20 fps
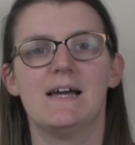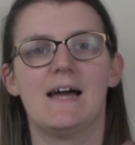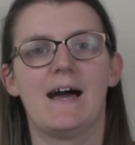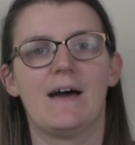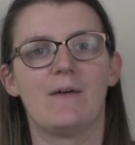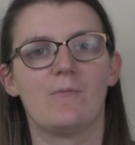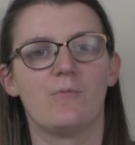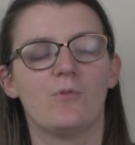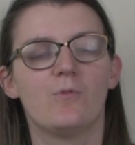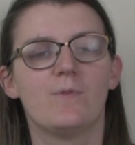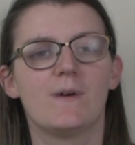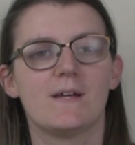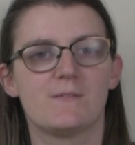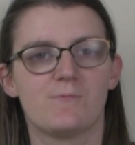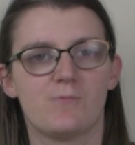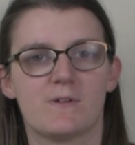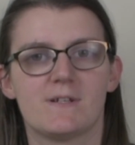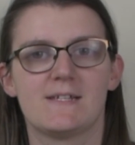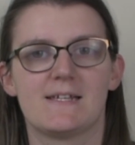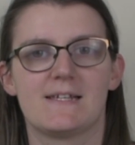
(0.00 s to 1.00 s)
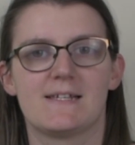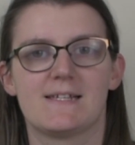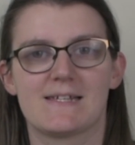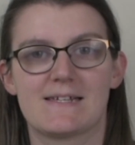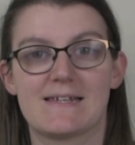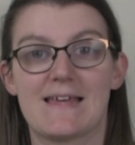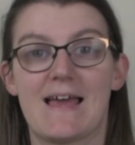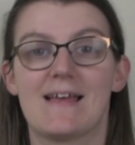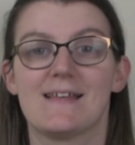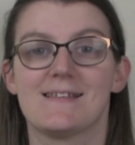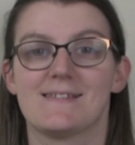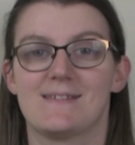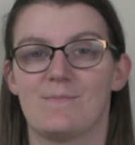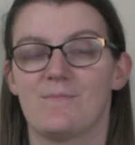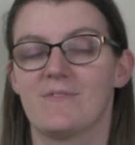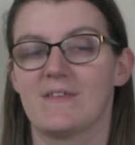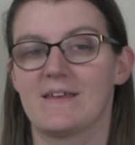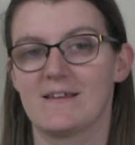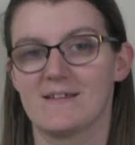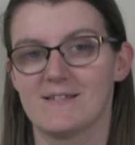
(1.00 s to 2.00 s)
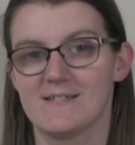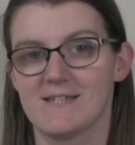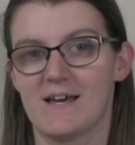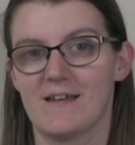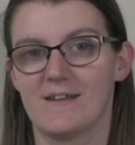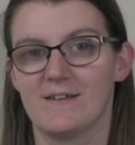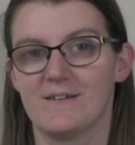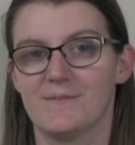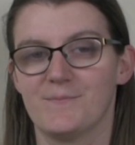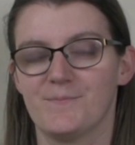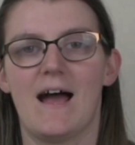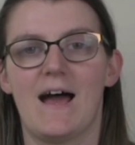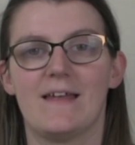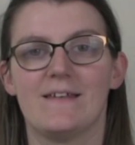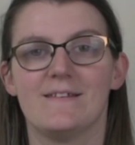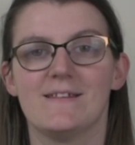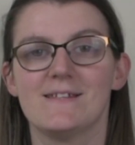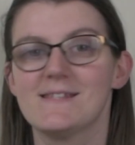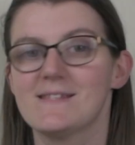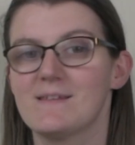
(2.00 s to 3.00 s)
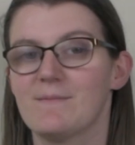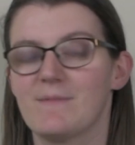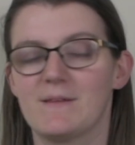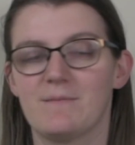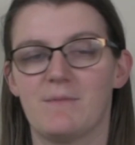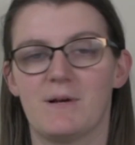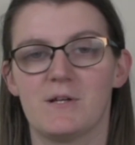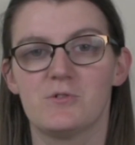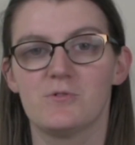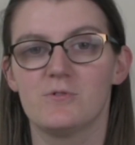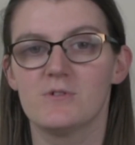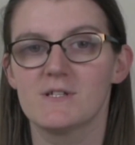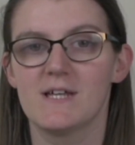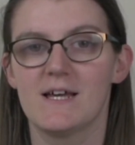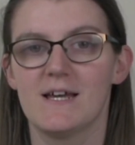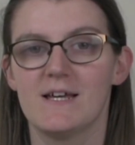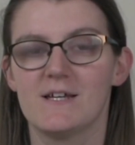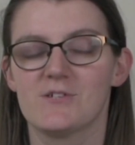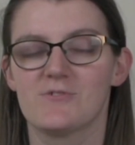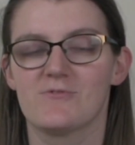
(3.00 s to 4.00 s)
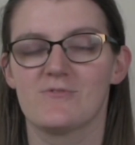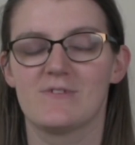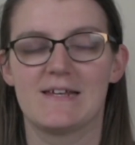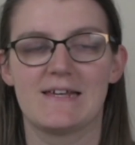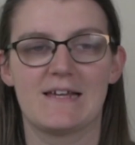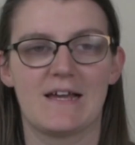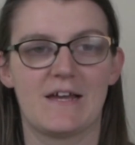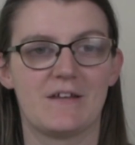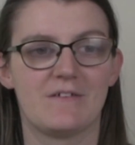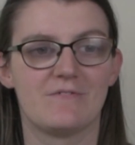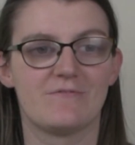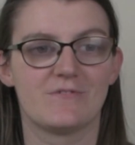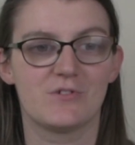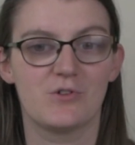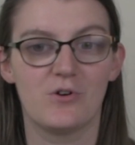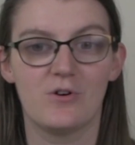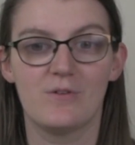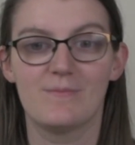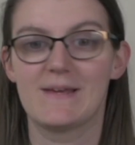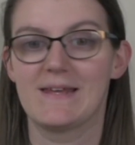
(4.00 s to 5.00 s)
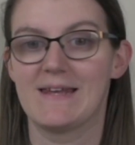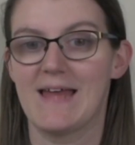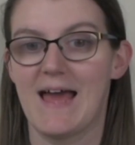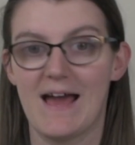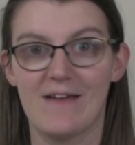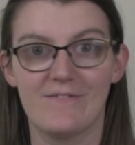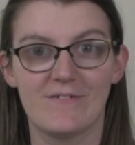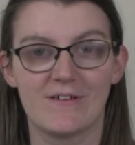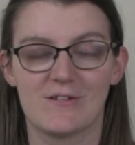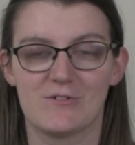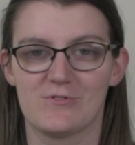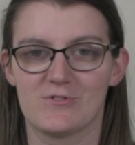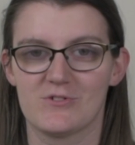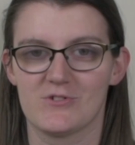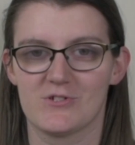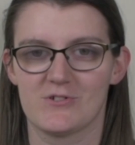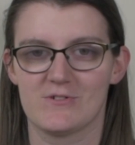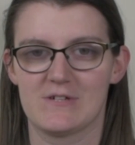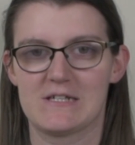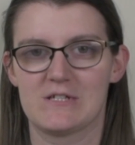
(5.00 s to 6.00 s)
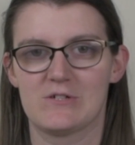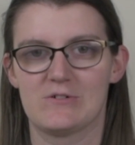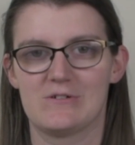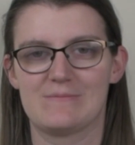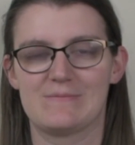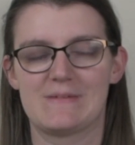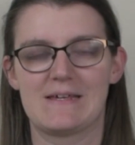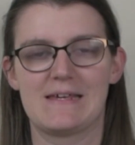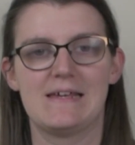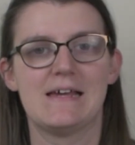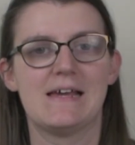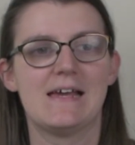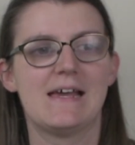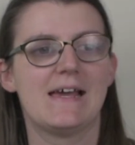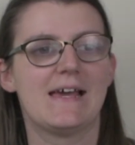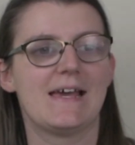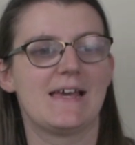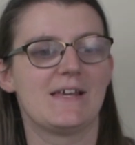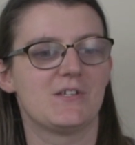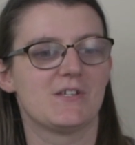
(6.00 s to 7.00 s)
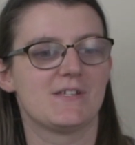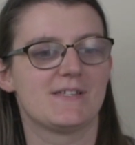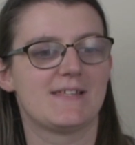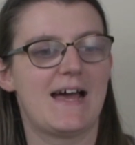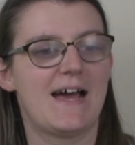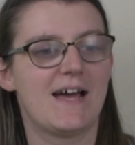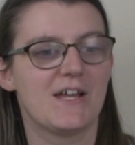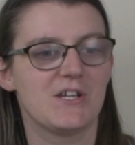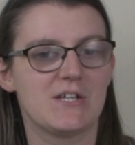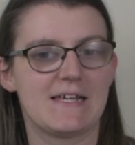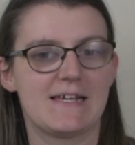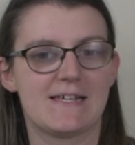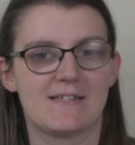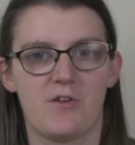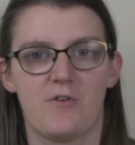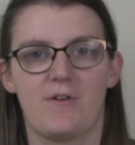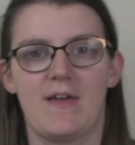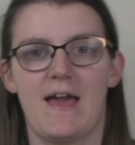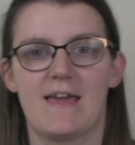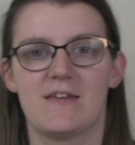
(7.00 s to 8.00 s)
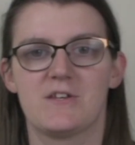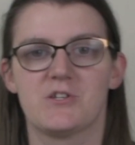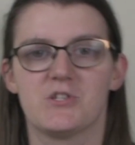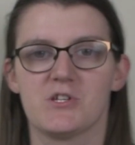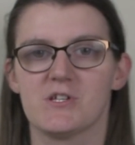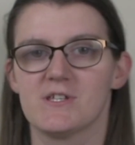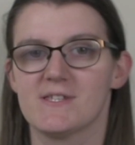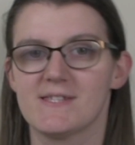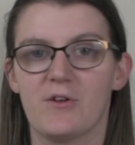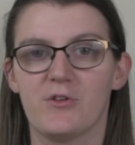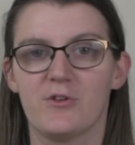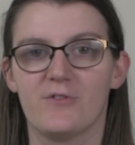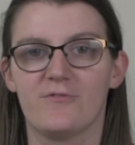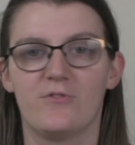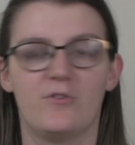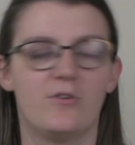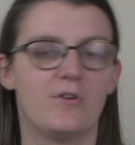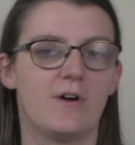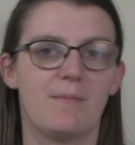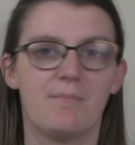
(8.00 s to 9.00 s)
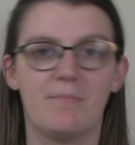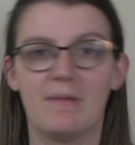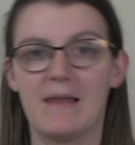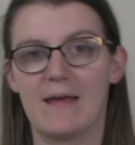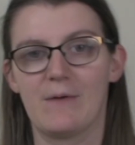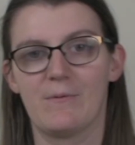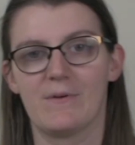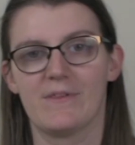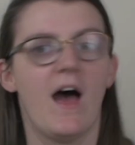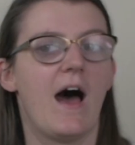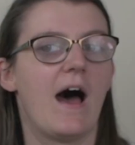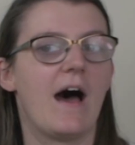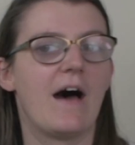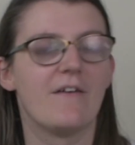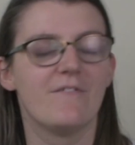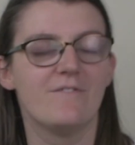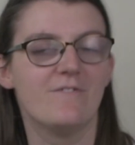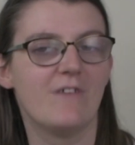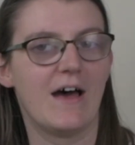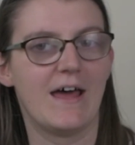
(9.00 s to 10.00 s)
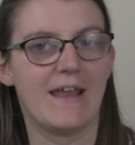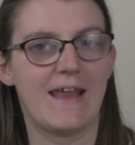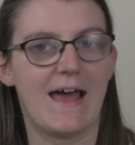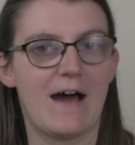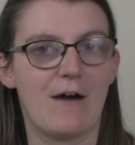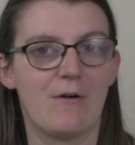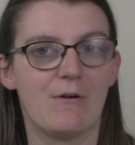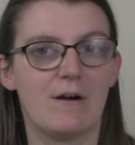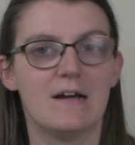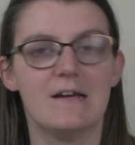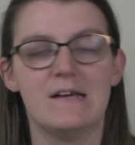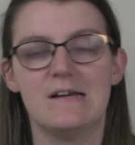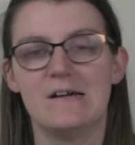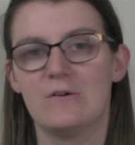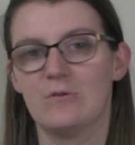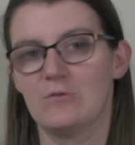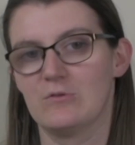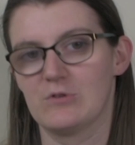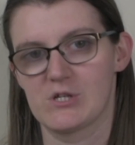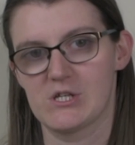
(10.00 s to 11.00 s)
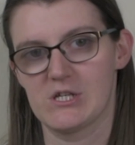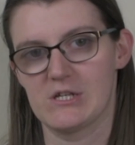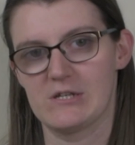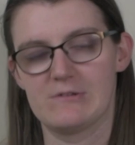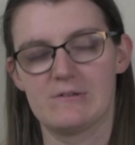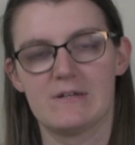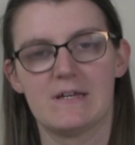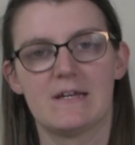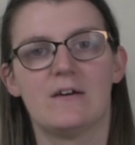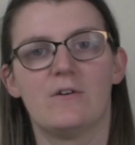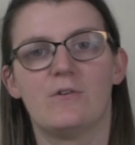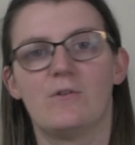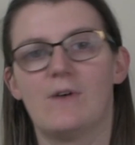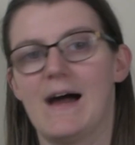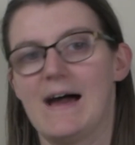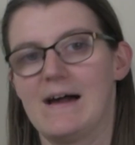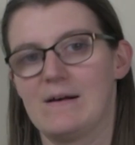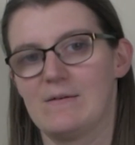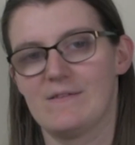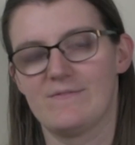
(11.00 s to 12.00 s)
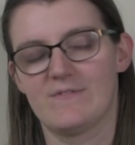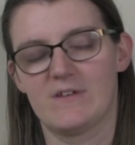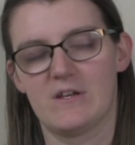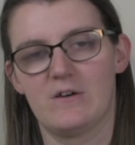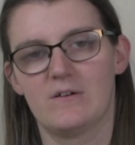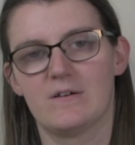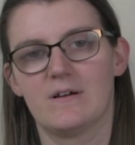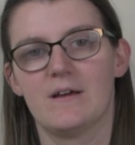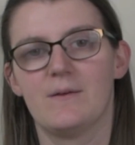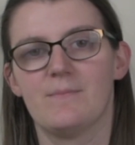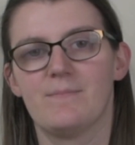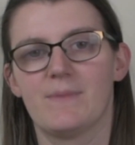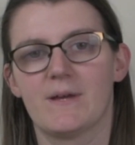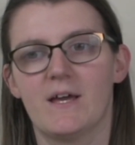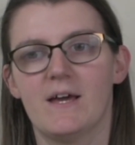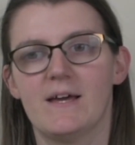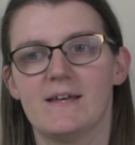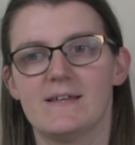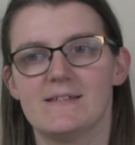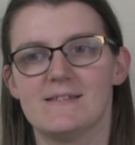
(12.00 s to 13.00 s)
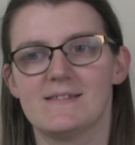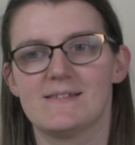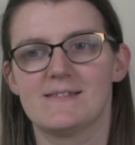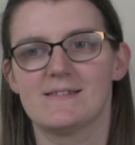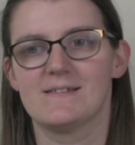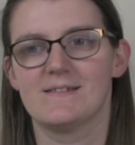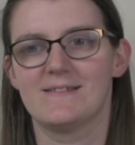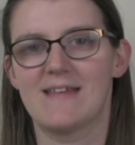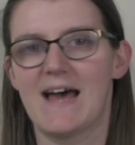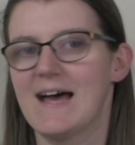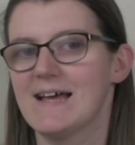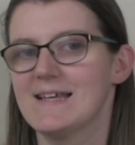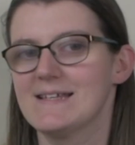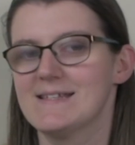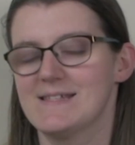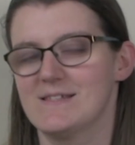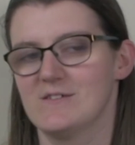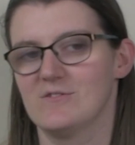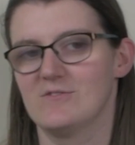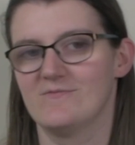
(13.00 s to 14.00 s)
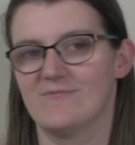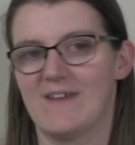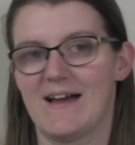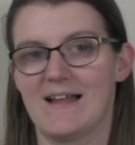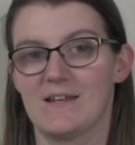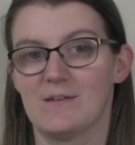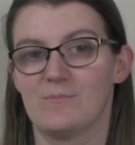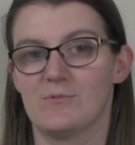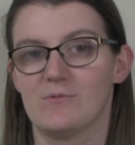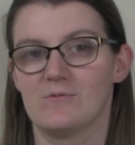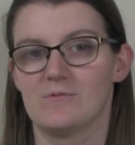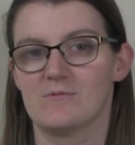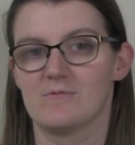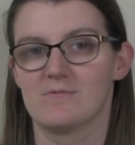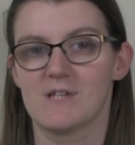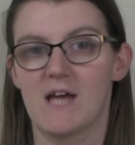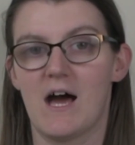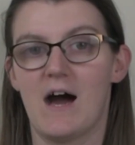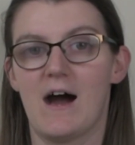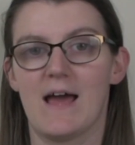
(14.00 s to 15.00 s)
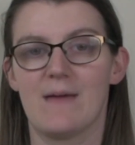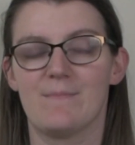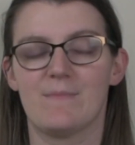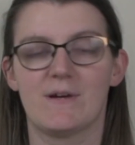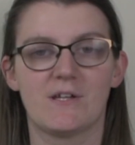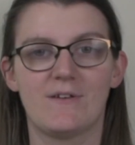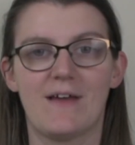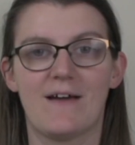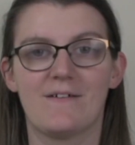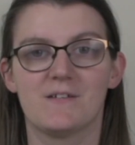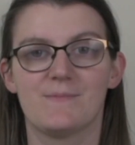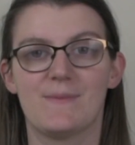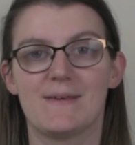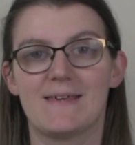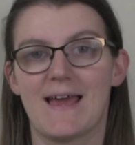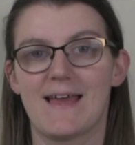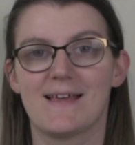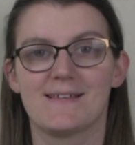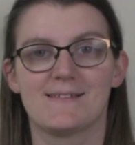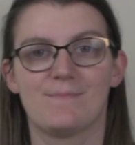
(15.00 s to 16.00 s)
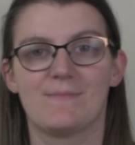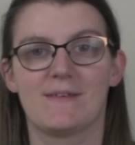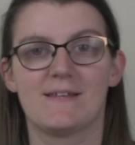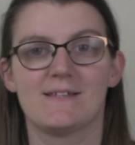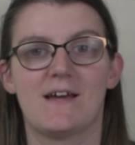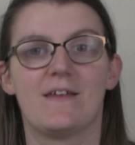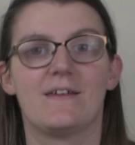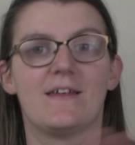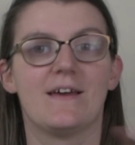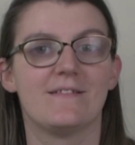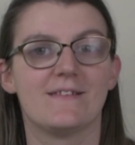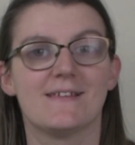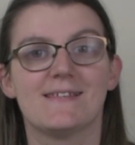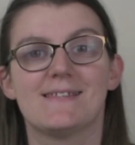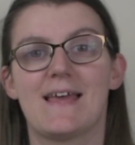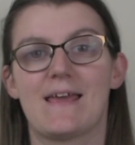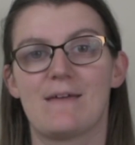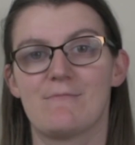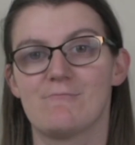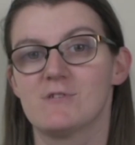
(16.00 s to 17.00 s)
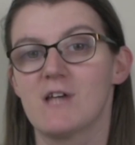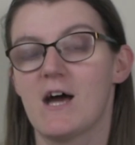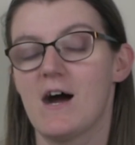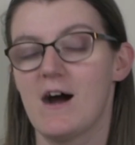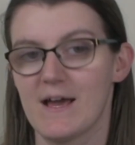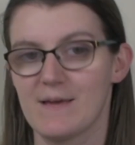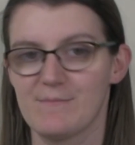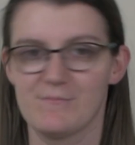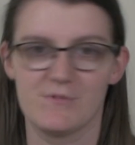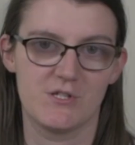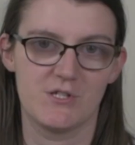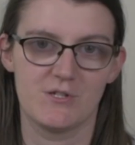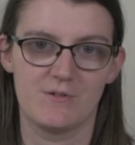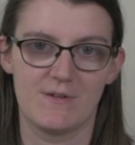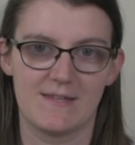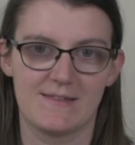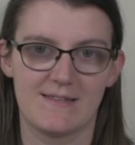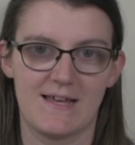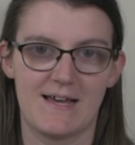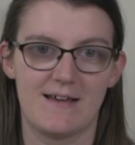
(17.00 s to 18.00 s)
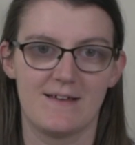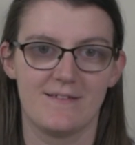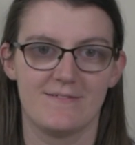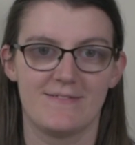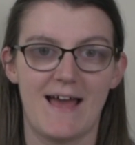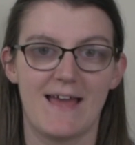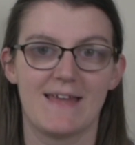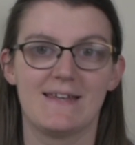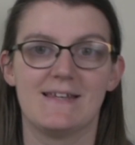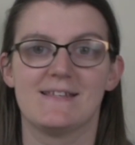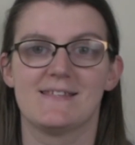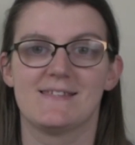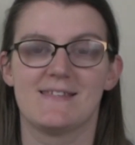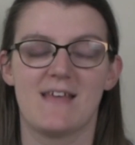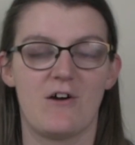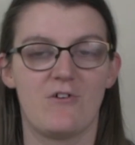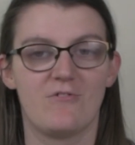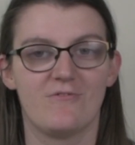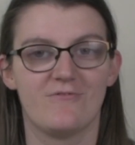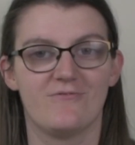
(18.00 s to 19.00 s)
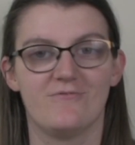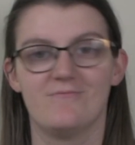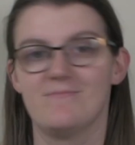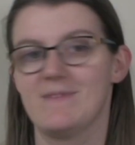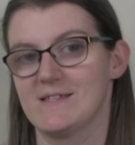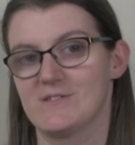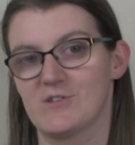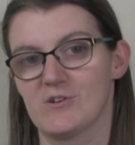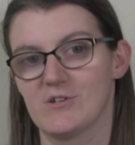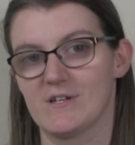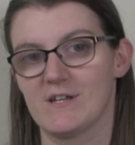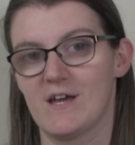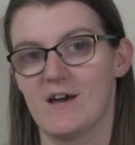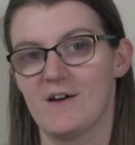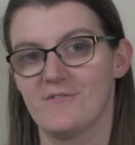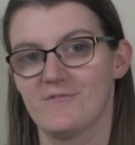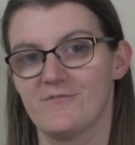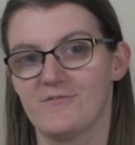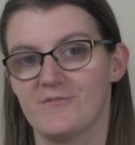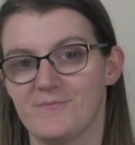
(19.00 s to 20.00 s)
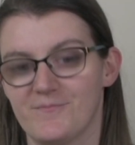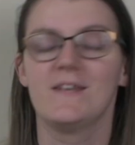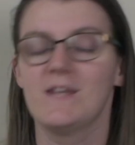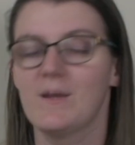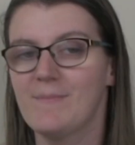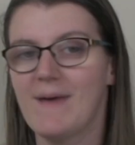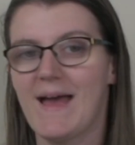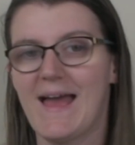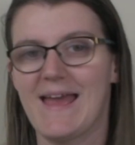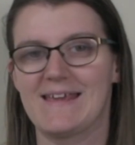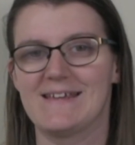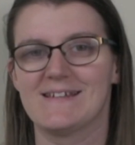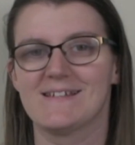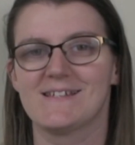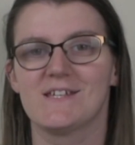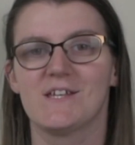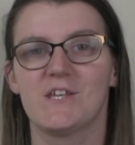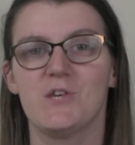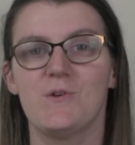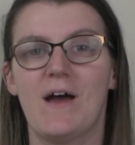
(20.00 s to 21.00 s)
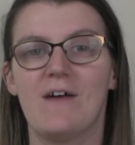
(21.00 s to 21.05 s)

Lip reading: I'm always wanting to get something done. And this is something my daughter has really kind of taught me, and having a daughter has really taught me. It's just that actually it's okay to just sit on the floor and play with her for an hour or 2 or however long, because that is still valuable time. I don't have to be getting something done at the same time as doing that. That in itself is good enough. Number 8, you